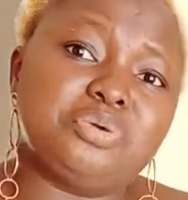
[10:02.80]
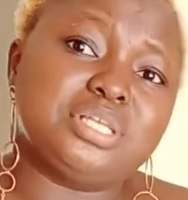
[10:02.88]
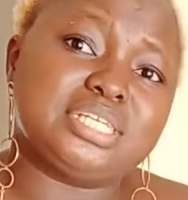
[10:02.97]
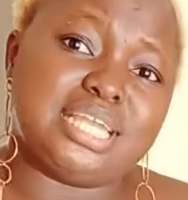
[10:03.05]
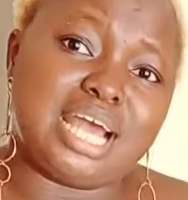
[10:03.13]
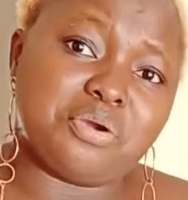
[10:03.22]
is
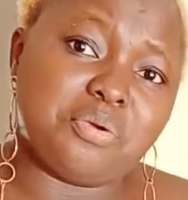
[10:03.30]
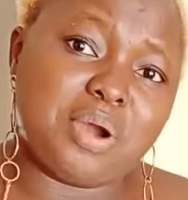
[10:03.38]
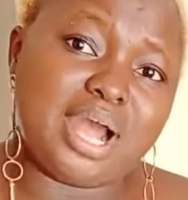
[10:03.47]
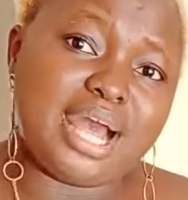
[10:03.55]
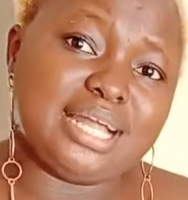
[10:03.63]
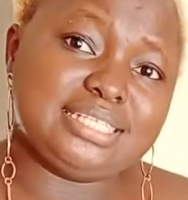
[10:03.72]
called
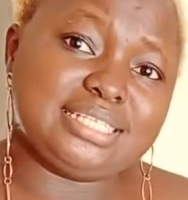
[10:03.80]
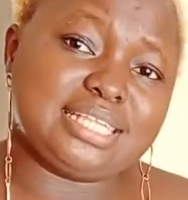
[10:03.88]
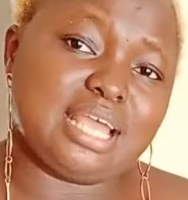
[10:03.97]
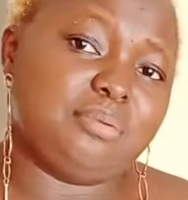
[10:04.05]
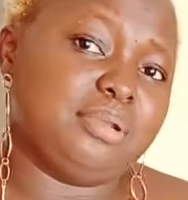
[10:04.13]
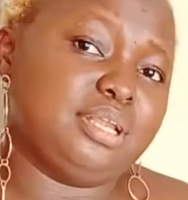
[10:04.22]
Danko
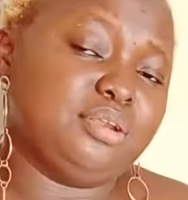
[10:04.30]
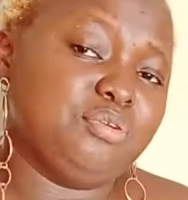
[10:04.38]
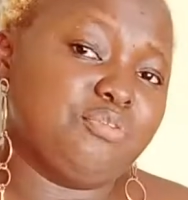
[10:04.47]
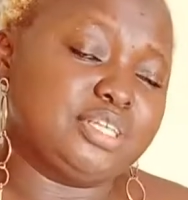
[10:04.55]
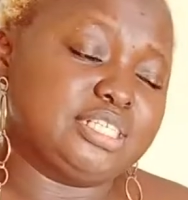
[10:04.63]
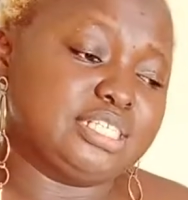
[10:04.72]
Arts. I will
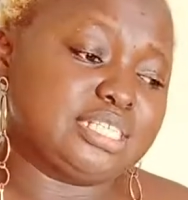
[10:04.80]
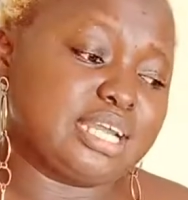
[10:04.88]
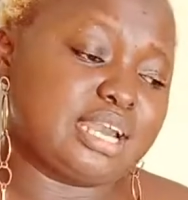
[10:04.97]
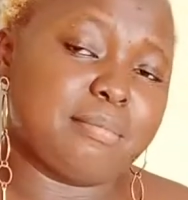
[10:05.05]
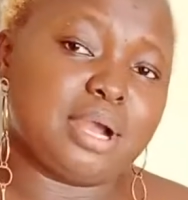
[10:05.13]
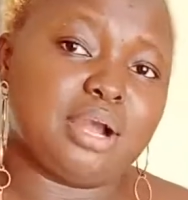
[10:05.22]
look for his Instagram